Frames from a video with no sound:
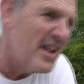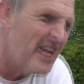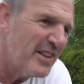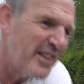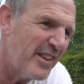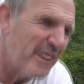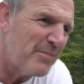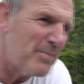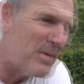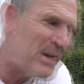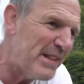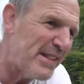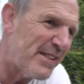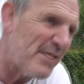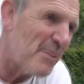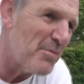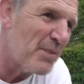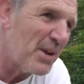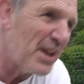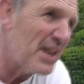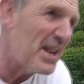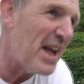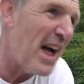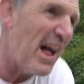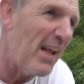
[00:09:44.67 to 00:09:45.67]
There's been some
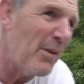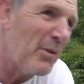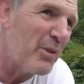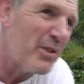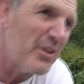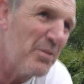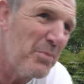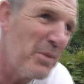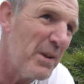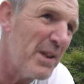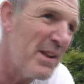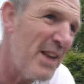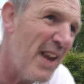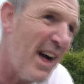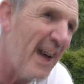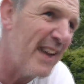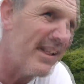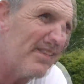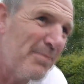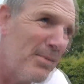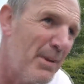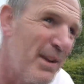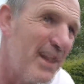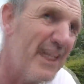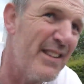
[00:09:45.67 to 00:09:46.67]
canal which has been
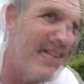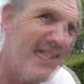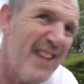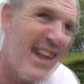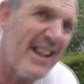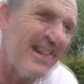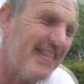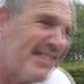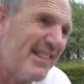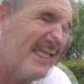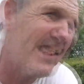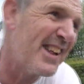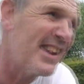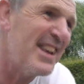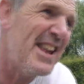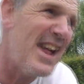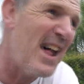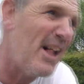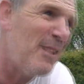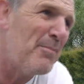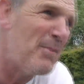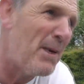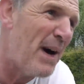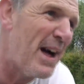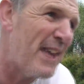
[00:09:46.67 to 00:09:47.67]
nice, but that's
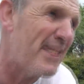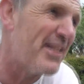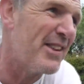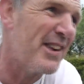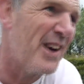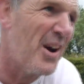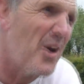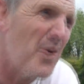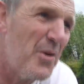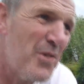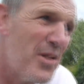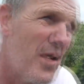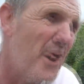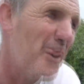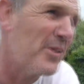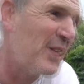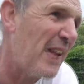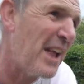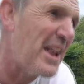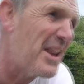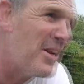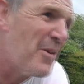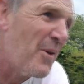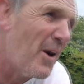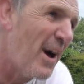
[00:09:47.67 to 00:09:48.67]
Canal Path. You go on those
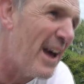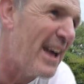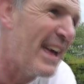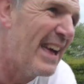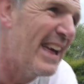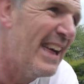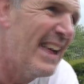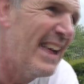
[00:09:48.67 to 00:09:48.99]
anyway.